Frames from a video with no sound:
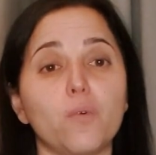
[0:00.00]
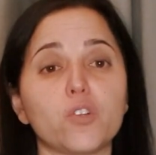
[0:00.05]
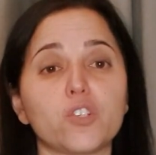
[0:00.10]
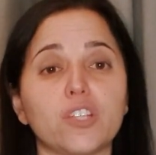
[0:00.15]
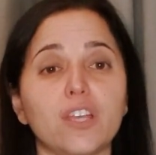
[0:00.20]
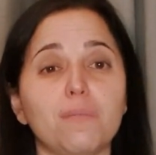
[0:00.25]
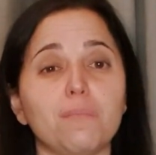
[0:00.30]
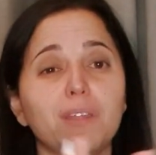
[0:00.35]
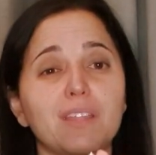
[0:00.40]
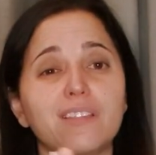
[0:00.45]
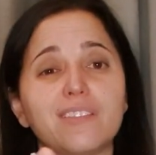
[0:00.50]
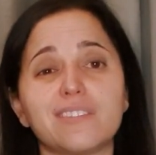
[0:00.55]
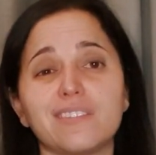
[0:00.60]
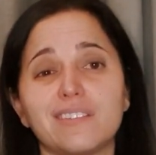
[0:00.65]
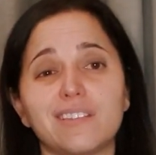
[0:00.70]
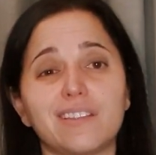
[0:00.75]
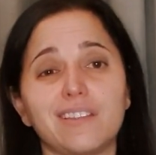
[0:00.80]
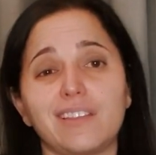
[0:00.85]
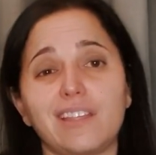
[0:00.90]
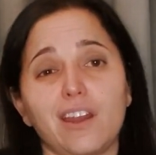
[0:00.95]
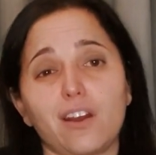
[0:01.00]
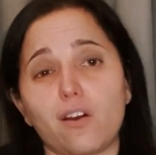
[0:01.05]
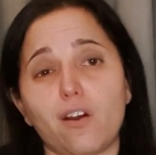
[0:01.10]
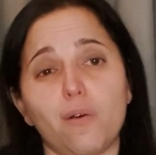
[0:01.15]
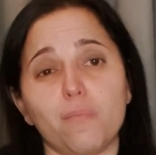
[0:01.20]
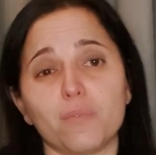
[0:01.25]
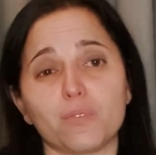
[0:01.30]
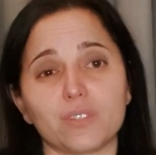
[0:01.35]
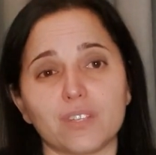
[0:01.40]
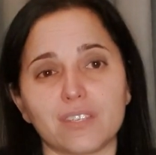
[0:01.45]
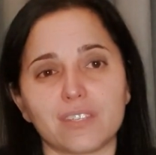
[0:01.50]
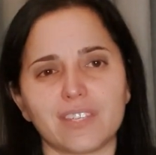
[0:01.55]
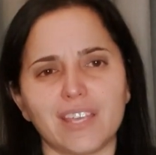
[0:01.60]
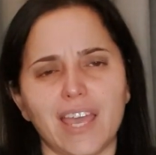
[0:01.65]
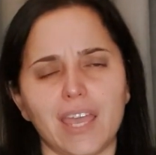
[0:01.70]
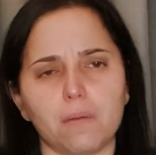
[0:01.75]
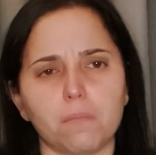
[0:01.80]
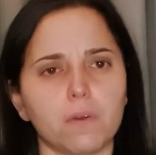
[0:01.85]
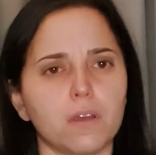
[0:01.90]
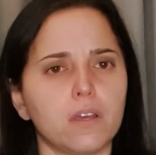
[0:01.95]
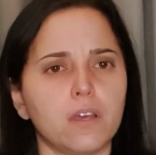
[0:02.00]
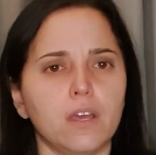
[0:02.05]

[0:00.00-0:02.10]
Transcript: which that means they're almost the same.